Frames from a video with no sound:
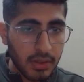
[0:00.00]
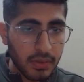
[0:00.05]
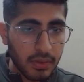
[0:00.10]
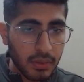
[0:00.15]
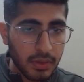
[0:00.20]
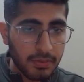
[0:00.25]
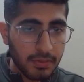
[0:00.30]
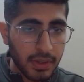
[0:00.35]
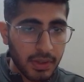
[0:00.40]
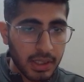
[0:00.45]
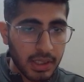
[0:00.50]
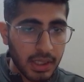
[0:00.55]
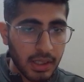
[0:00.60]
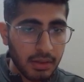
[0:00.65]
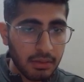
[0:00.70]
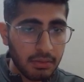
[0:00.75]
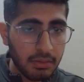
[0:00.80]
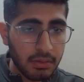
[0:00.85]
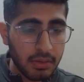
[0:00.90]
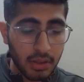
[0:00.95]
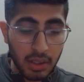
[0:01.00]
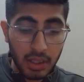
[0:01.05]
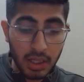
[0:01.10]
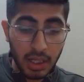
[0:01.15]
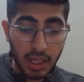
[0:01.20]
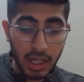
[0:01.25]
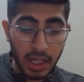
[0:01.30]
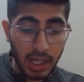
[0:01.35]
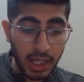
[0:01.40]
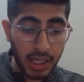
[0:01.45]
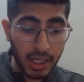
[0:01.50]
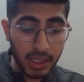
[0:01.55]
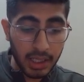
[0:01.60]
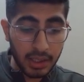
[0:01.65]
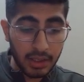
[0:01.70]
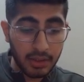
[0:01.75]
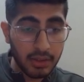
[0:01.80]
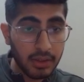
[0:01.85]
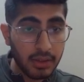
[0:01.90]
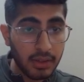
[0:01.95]
So if I give
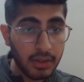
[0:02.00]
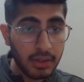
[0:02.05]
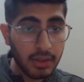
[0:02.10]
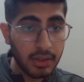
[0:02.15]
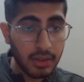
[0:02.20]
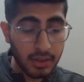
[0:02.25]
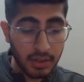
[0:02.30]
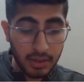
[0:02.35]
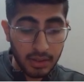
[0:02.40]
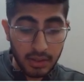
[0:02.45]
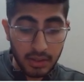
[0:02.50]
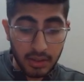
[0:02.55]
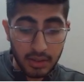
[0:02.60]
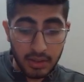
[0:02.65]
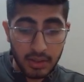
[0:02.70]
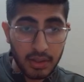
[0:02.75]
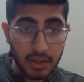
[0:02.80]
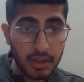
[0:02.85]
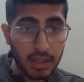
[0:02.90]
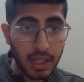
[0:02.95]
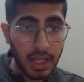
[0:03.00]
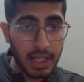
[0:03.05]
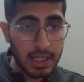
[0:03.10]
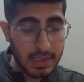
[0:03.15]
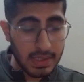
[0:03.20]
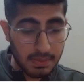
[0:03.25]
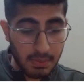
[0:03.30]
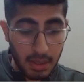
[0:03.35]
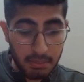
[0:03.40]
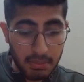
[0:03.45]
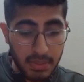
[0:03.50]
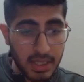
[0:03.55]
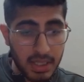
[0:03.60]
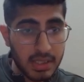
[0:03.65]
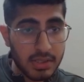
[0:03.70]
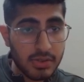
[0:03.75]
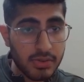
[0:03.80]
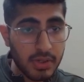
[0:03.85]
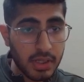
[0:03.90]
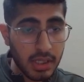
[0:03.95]
hi as my
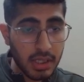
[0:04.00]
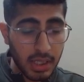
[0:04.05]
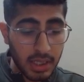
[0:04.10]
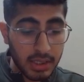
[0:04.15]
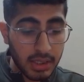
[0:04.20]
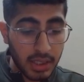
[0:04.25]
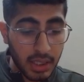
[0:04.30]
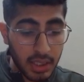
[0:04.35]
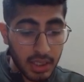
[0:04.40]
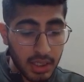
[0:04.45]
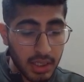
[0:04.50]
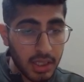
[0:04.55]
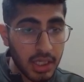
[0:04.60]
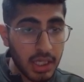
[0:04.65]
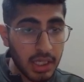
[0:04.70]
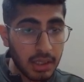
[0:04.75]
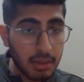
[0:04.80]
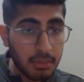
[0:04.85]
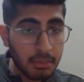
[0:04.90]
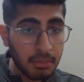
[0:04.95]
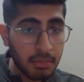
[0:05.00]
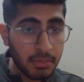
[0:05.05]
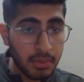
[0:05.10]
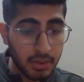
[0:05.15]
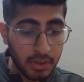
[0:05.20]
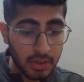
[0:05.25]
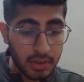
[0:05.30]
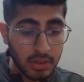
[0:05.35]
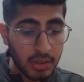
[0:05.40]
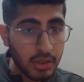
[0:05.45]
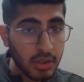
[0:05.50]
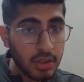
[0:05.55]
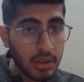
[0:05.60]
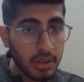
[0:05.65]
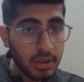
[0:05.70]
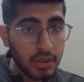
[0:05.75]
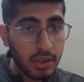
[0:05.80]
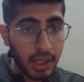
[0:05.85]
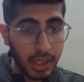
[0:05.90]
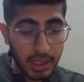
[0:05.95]
base string and then name
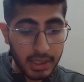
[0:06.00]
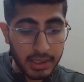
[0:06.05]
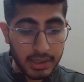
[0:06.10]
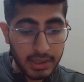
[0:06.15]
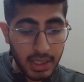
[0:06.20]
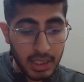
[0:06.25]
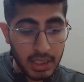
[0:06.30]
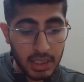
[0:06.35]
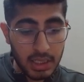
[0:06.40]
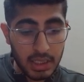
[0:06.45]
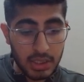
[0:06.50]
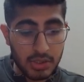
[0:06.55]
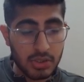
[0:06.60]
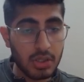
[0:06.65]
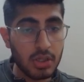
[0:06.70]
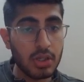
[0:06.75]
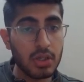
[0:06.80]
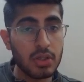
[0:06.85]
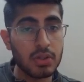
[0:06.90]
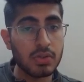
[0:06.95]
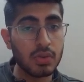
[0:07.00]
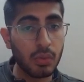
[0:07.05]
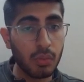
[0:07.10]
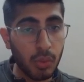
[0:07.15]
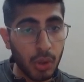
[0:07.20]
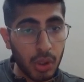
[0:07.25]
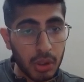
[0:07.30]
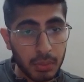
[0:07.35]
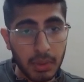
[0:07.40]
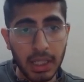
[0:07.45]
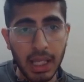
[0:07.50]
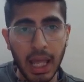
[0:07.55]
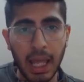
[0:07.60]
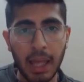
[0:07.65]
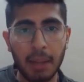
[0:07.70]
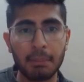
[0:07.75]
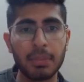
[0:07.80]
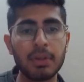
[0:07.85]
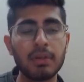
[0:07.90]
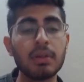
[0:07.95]
and then age. So what will
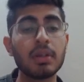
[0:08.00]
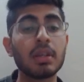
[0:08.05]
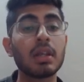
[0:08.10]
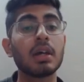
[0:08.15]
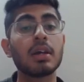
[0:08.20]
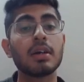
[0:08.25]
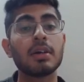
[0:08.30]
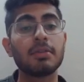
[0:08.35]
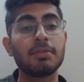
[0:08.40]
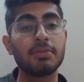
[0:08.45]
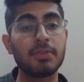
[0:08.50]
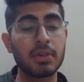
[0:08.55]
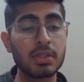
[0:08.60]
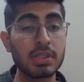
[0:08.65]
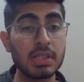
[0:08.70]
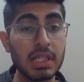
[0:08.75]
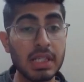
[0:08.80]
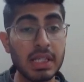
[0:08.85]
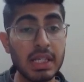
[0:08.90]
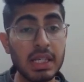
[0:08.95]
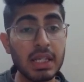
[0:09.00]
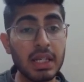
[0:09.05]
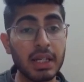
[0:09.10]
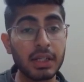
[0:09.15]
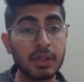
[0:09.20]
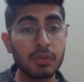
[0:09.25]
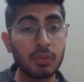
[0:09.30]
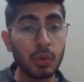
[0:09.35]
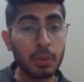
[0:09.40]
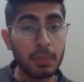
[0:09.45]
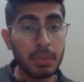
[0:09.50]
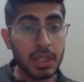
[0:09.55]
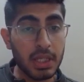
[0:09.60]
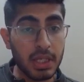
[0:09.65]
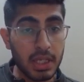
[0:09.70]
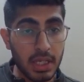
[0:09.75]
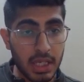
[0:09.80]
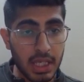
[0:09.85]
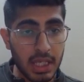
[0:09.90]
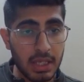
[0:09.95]
happen? Firstly, it would be
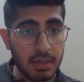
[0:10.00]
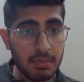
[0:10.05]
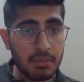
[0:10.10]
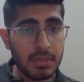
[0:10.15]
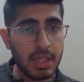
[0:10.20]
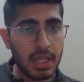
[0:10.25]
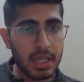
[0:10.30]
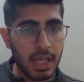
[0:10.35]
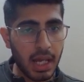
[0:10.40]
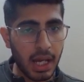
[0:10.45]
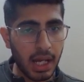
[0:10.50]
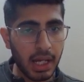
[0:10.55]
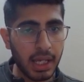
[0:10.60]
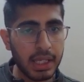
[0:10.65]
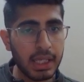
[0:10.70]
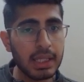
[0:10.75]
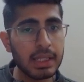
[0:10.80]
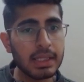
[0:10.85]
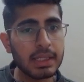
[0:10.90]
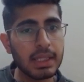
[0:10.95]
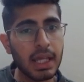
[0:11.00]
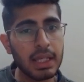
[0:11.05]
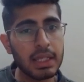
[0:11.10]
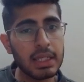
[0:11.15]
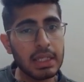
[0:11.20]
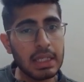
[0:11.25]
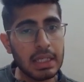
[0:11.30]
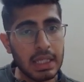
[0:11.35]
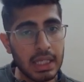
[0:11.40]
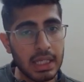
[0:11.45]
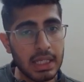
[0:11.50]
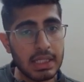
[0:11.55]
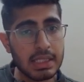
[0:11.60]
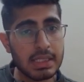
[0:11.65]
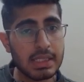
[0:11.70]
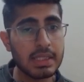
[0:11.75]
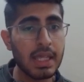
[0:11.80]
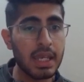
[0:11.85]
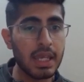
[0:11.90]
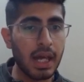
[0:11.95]
name, then hi, then
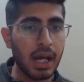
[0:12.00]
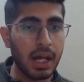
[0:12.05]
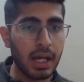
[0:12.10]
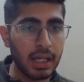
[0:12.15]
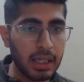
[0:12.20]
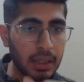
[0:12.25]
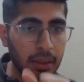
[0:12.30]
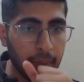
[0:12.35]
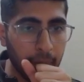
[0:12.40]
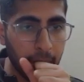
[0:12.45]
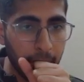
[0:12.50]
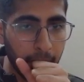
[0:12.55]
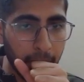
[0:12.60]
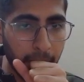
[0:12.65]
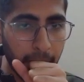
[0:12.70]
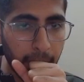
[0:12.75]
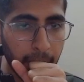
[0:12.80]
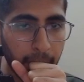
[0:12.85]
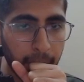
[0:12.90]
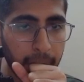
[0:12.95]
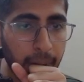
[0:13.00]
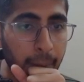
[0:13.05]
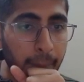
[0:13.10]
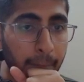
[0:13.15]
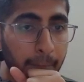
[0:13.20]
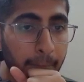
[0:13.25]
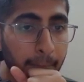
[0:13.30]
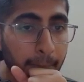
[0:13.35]
age, then hi. Okay.